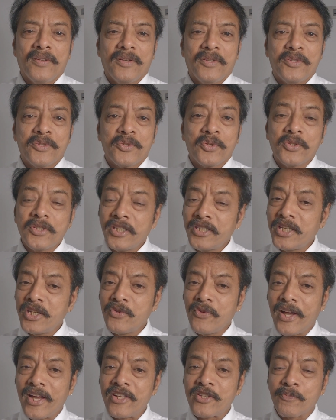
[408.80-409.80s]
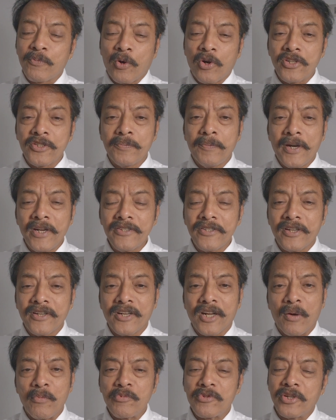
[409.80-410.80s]
So this is where sports medicine
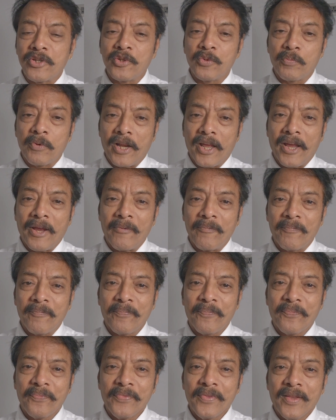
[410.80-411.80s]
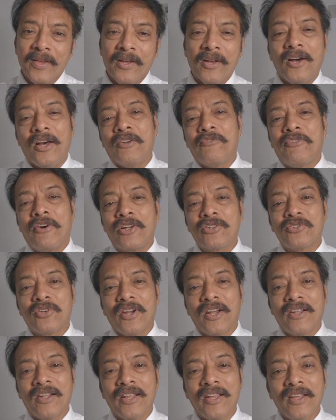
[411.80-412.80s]
comes into play.
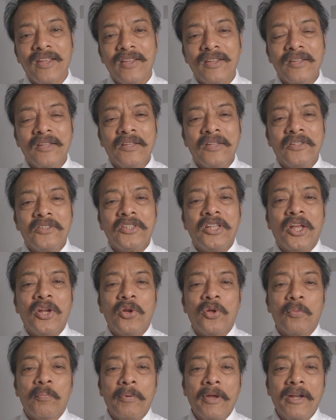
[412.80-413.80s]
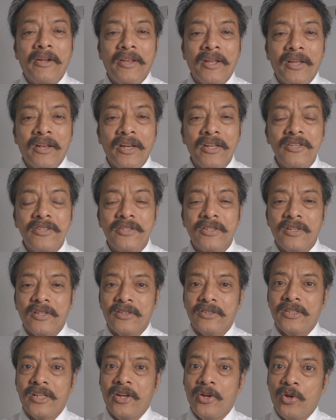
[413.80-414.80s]
Unfortunately, there are no big degrees,
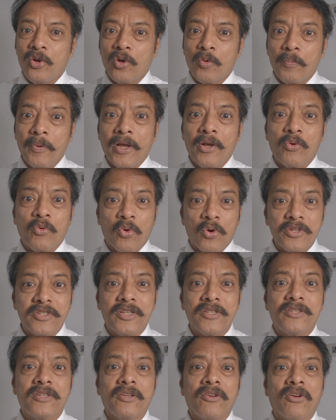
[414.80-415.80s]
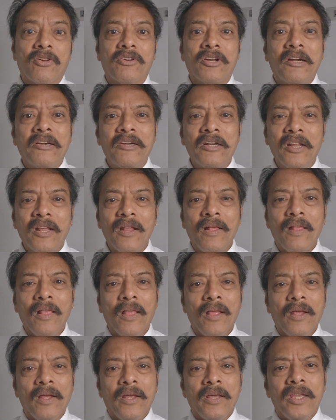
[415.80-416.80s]
there are no big courses in our country.
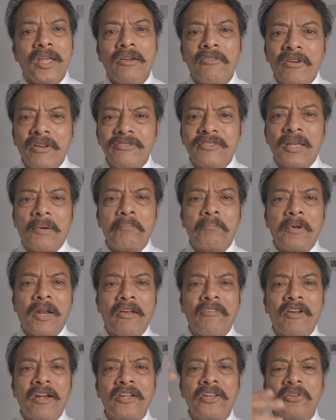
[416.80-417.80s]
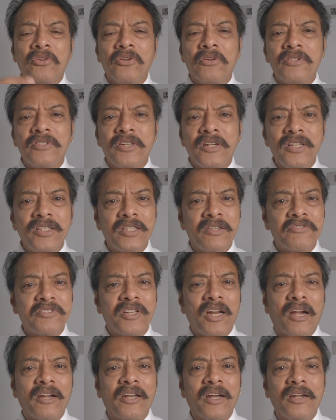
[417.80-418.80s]
Even if some private universities have
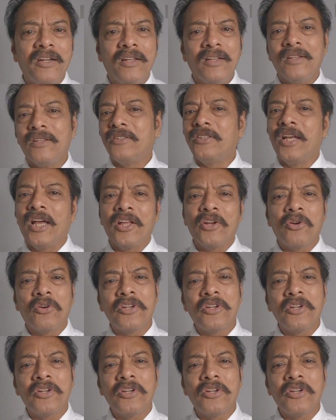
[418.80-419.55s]
started, there are no